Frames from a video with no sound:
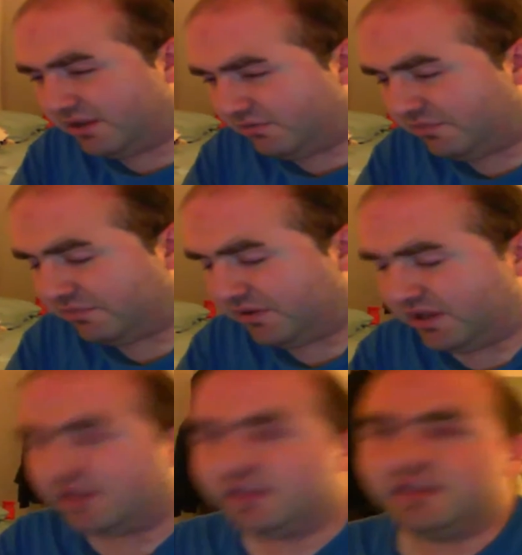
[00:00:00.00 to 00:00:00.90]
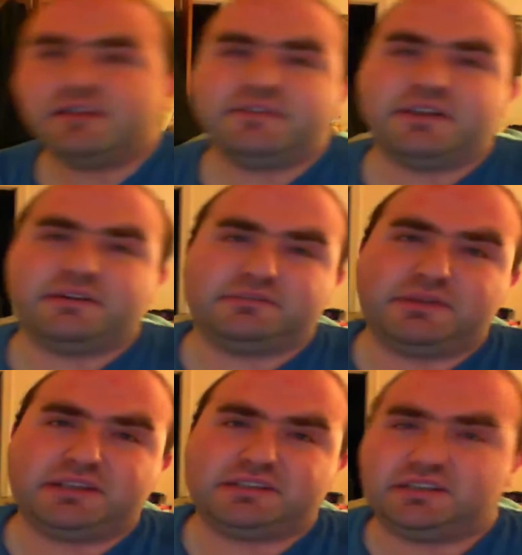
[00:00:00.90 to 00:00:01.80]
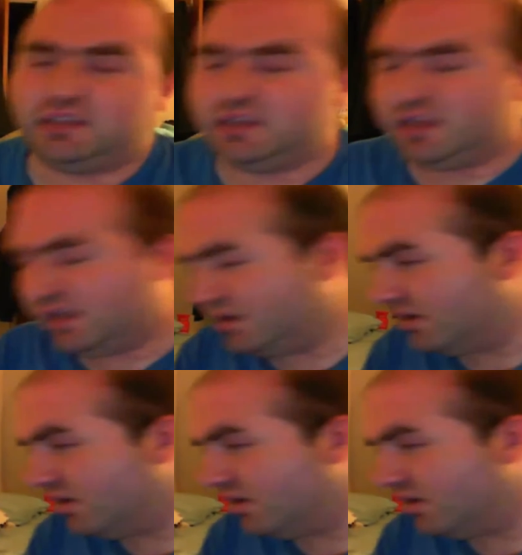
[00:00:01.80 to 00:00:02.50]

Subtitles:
it a replica that was basically like